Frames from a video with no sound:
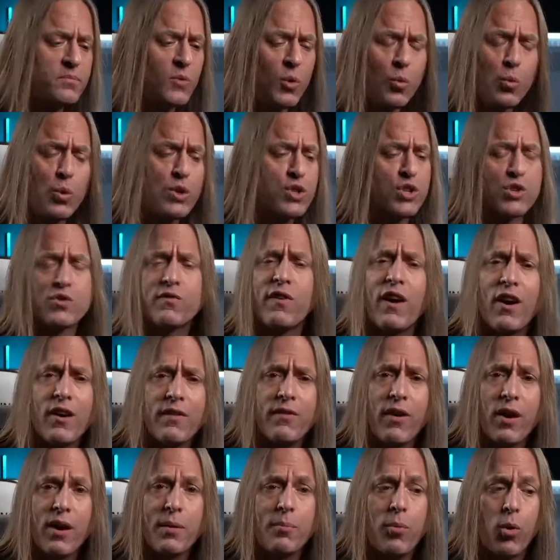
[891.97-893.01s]
which is very,
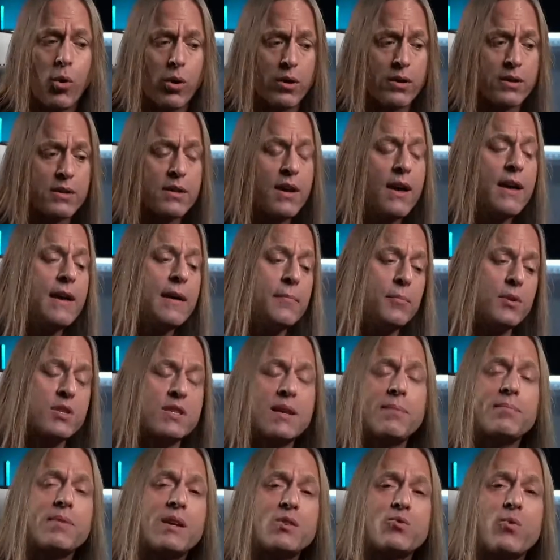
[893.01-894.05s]
very important. But
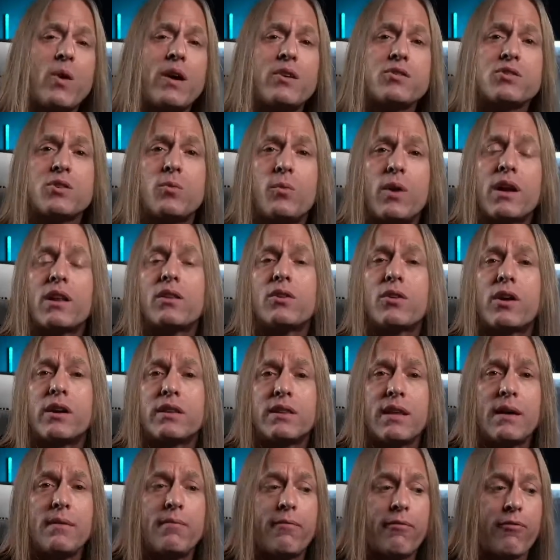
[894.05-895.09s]
sometimes we also want to look at
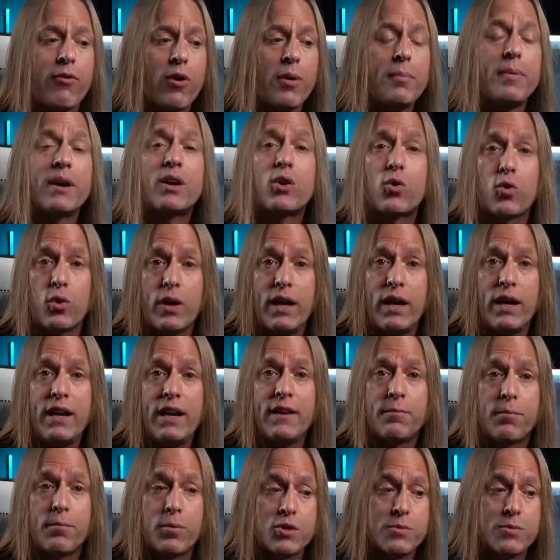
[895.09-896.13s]
them from a creative
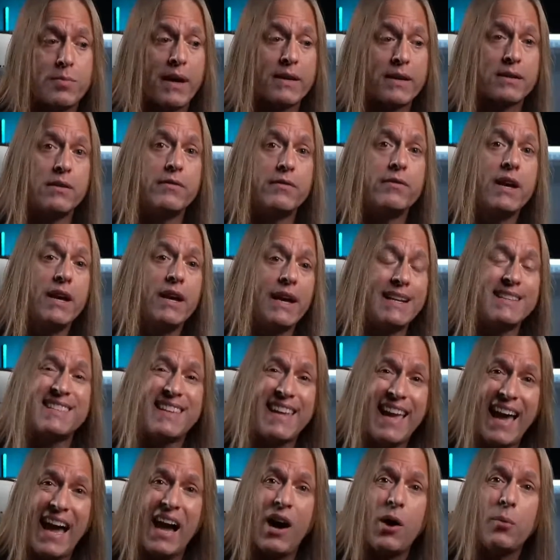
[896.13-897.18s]
perspective and
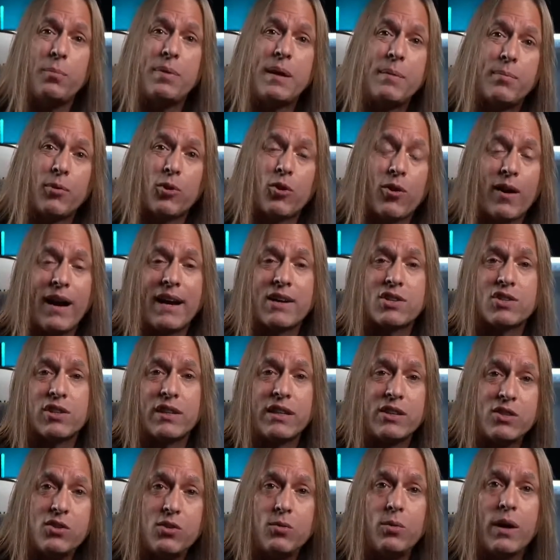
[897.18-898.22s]
see how people are
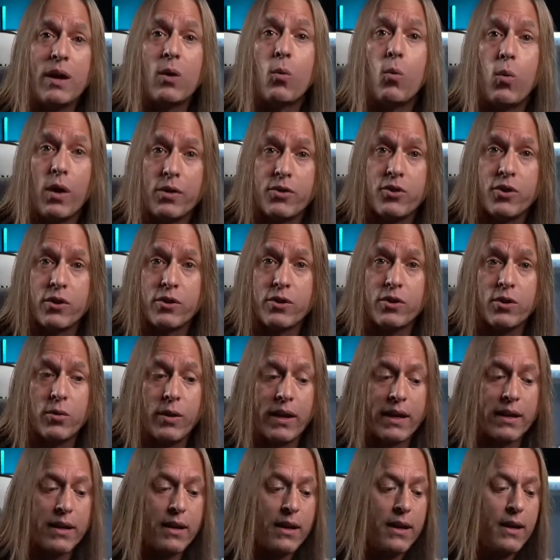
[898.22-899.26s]
actually doing what they're
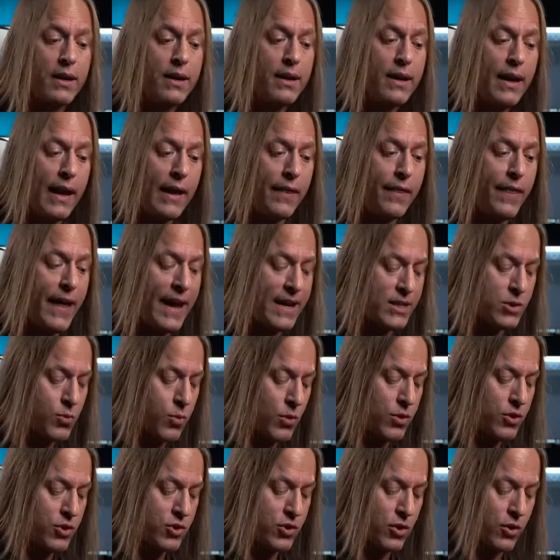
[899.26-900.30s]
doing. And that's
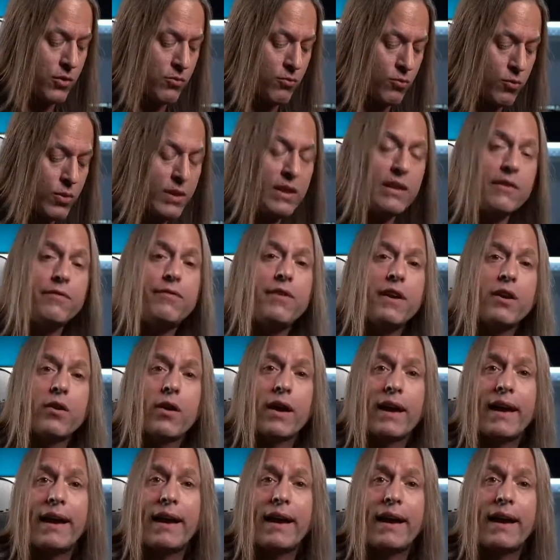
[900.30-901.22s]
where you start really figuring